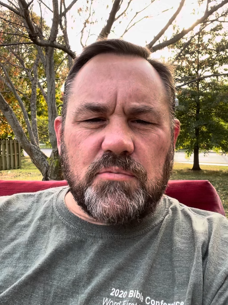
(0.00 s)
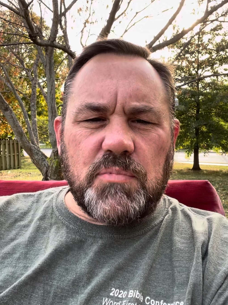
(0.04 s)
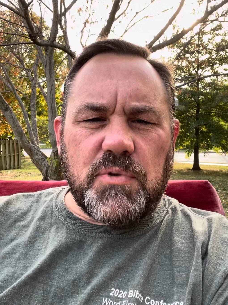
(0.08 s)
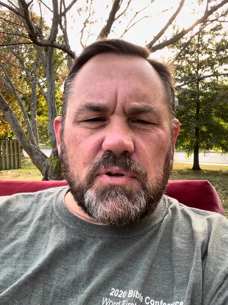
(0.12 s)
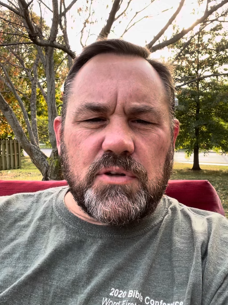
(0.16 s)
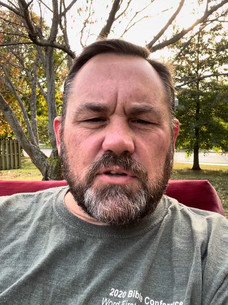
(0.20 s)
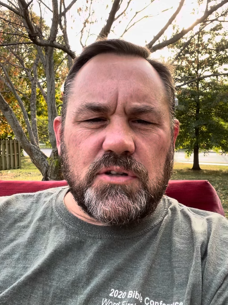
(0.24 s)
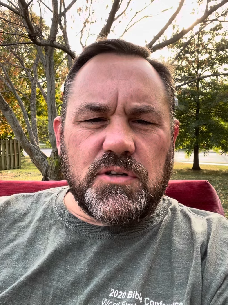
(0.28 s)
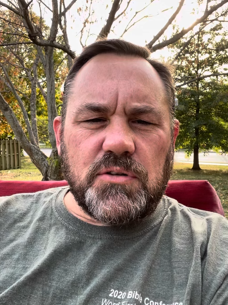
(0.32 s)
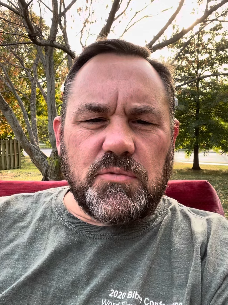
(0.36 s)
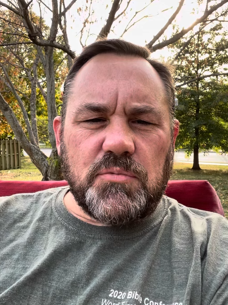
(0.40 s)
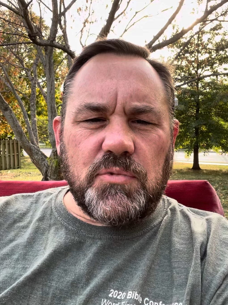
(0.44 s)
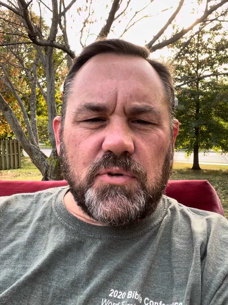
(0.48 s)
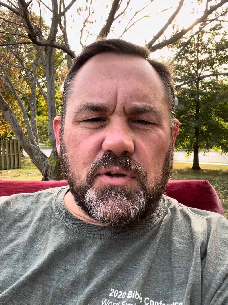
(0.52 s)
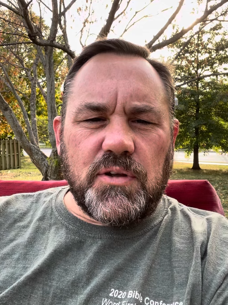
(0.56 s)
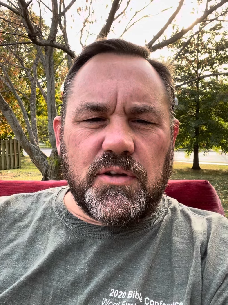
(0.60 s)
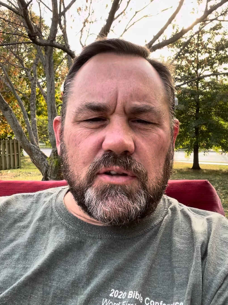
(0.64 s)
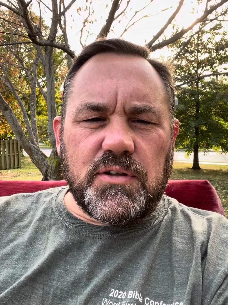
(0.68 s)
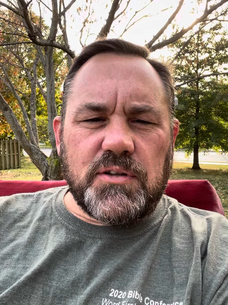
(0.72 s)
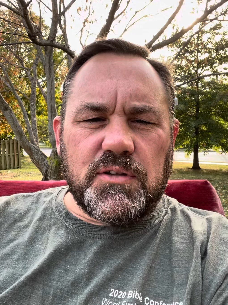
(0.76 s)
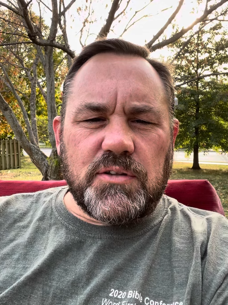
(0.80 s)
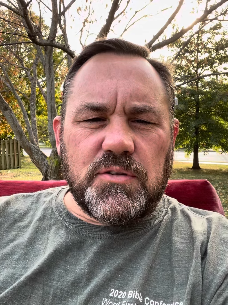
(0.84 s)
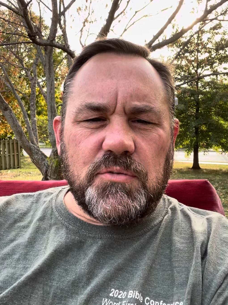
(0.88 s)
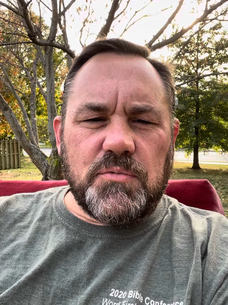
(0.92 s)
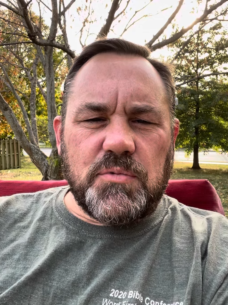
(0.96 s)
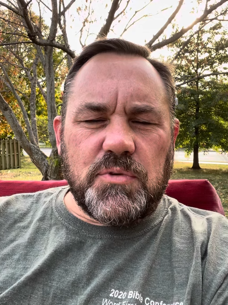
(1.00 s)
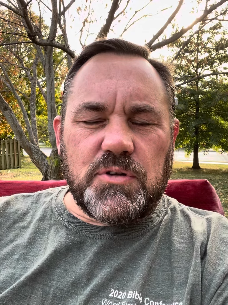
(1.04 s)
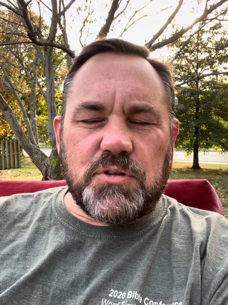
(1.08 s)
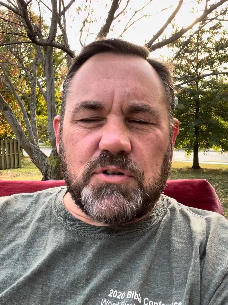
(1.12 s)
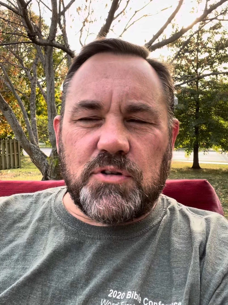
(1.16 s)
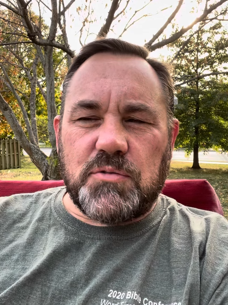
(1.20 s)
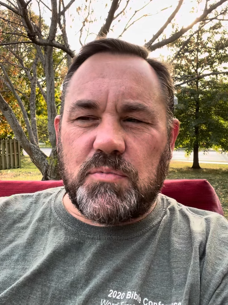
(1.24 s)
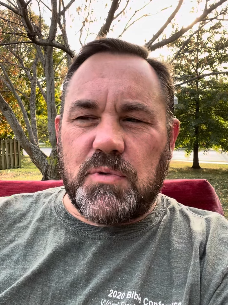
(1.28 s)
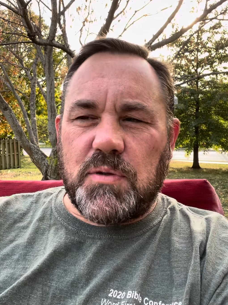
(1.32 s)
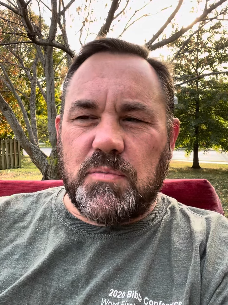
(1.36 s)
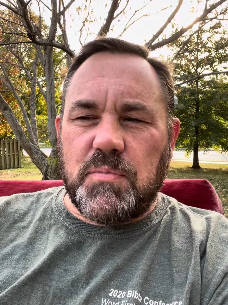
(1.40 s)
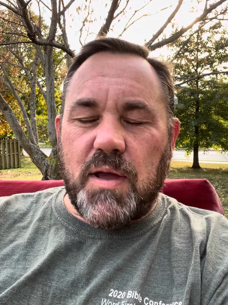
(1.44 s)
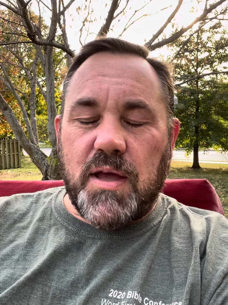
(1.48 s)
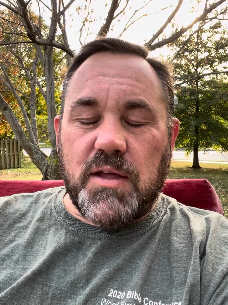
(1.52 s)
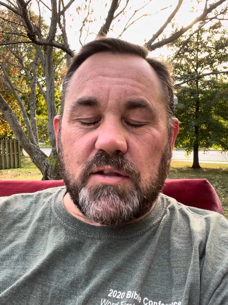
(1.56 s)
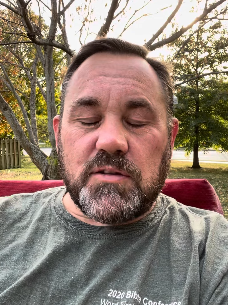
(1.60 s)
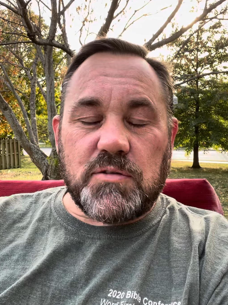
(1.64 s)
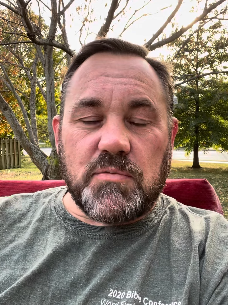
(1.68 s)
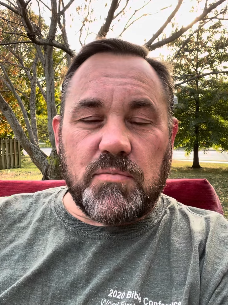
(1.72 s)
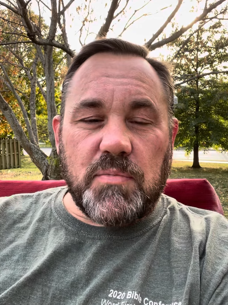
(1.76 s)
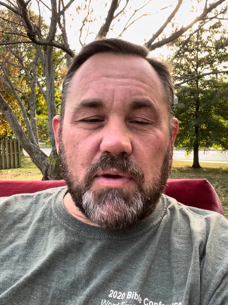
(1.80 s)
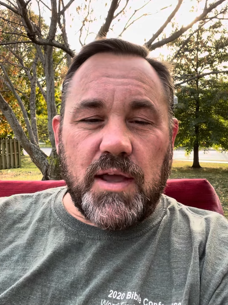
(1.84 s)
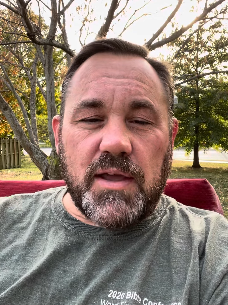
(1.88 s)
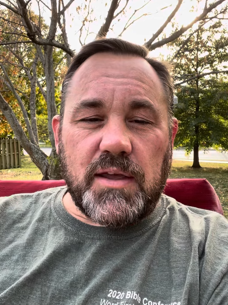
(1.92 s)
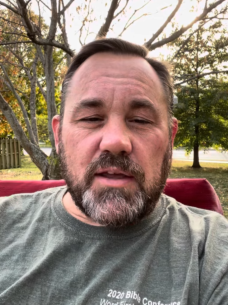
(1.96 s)
but she should be
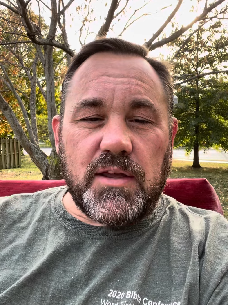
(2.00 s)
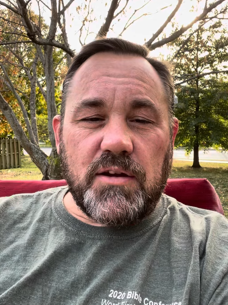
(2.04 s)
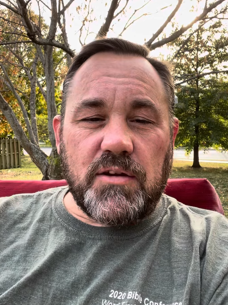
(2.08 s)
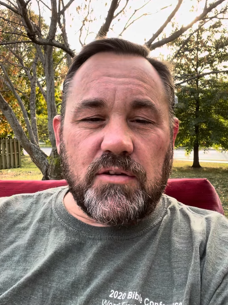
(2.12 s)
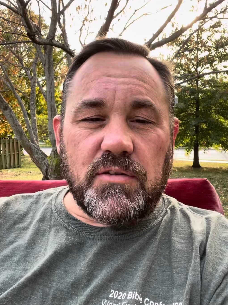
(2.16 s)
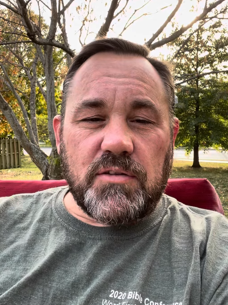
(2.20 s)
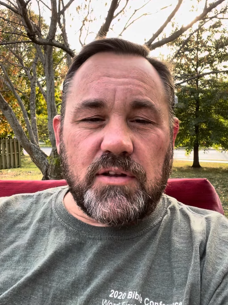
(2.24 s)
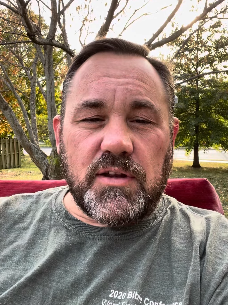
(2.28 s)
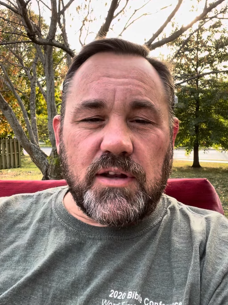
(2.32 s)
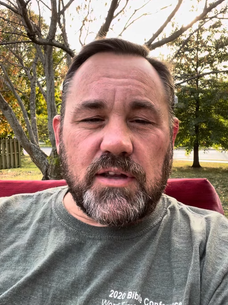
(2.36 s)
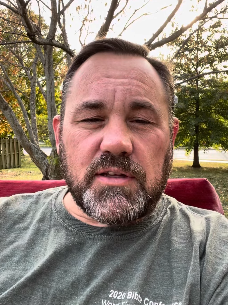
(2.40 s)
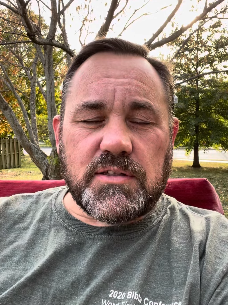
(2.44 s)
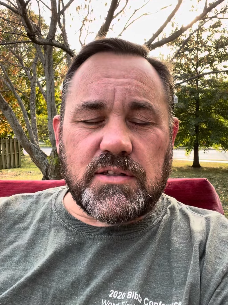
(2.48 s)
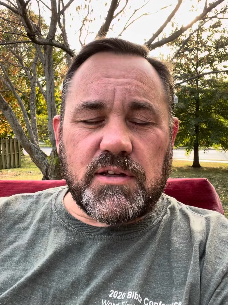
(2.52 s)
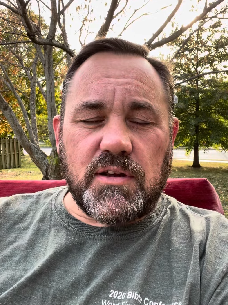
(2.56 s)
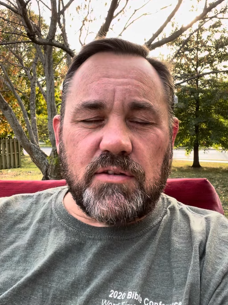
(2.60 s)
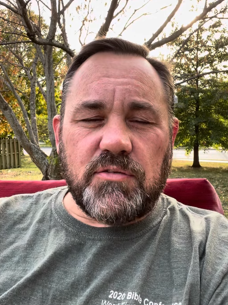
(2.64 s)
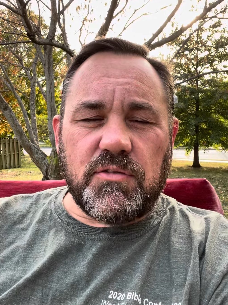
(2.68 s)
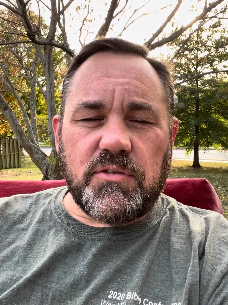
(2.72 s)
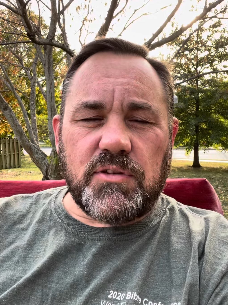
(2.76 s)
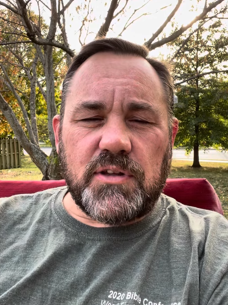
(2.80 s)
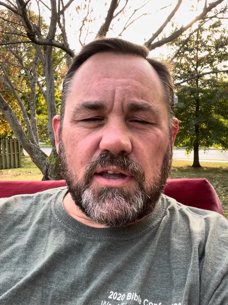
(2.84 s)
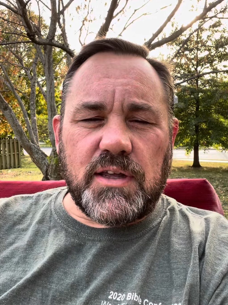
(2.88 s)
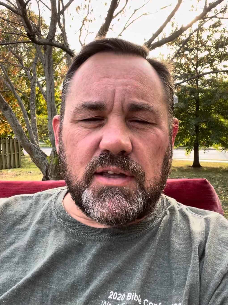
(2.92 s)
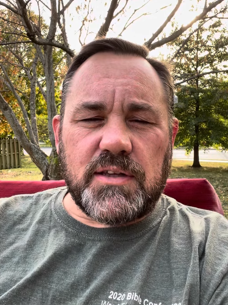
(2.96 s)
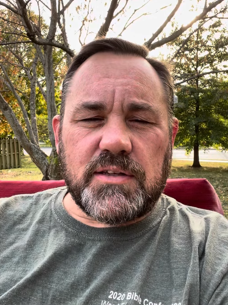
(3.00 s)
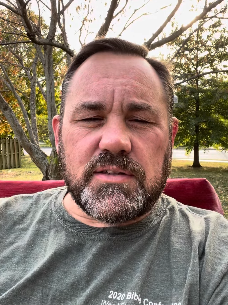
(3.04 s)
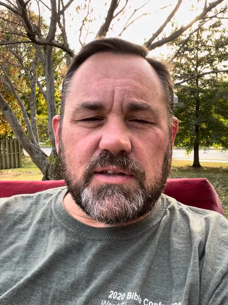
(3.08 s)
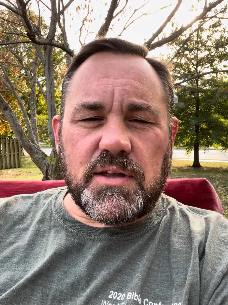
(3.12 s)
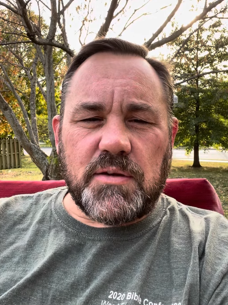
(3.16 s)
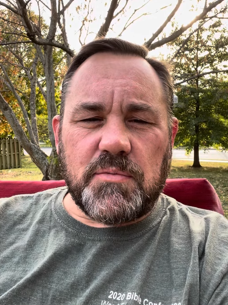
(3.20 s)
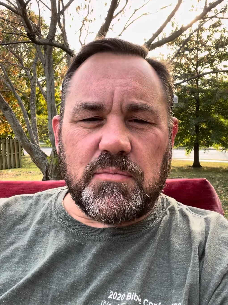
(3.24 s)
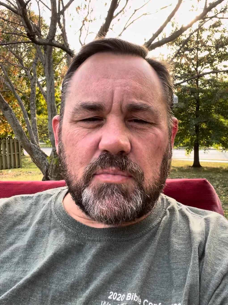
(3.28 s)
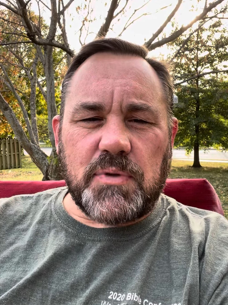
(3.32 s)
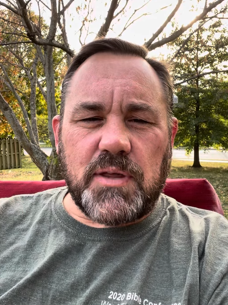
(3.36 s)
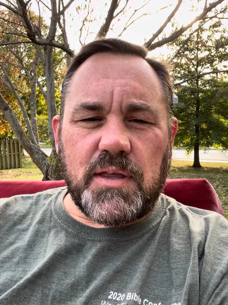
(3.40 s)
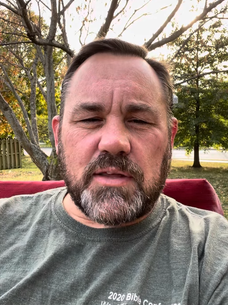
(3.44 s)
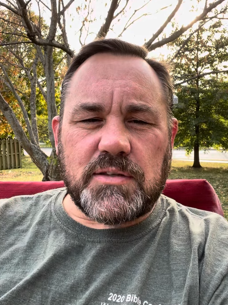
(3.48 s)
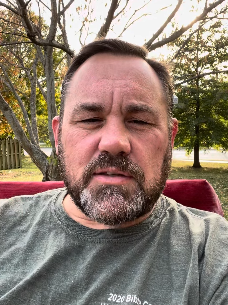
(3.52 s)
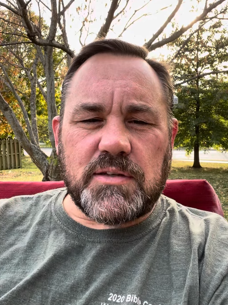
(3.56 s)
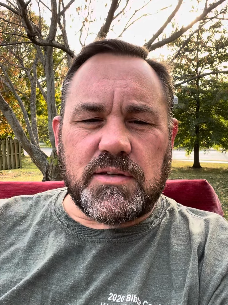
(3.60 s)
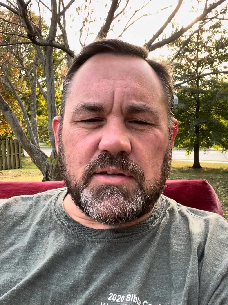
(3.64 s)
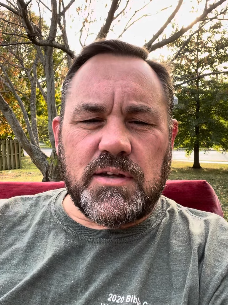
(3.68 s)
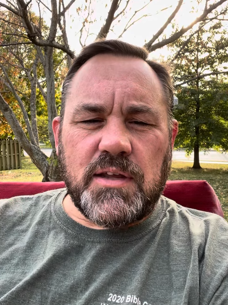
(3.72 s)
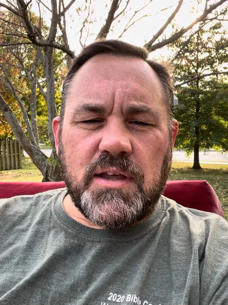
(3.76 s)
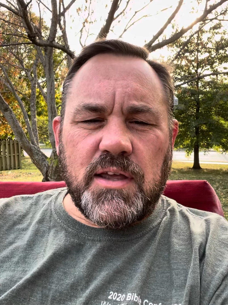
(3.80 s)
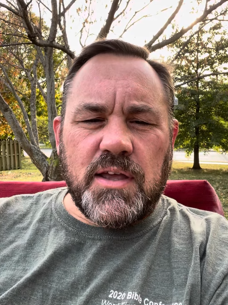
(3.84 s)
bouncing back here in the next several days, I'm guessing.